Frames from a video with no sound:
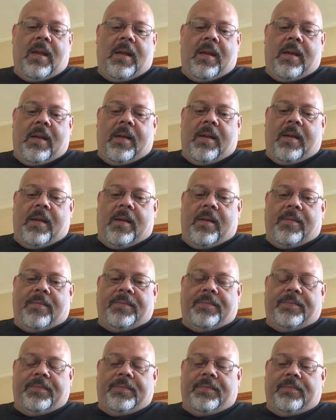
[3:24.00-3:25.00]
now.
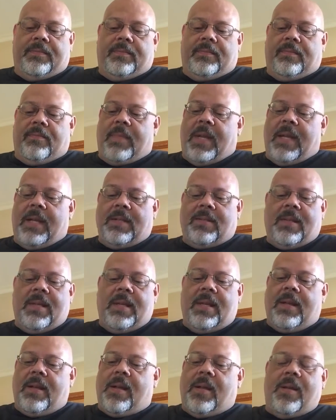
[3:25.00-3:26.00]
Man, this
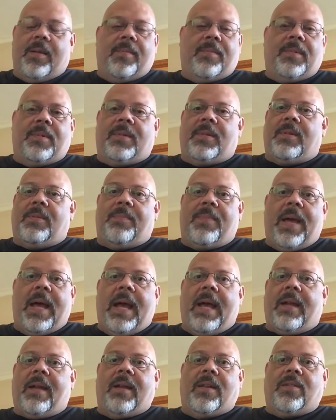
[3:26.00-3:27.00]
thing comes
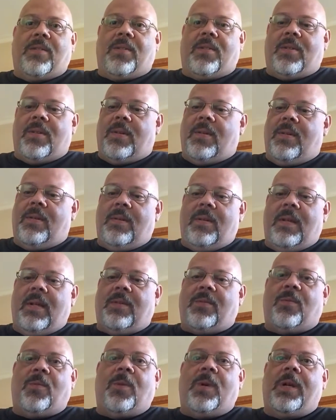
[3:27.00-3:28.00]
packaged.
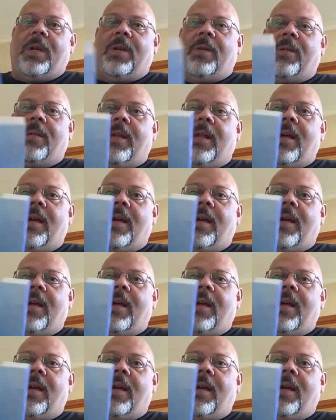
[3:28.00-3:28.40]
It's real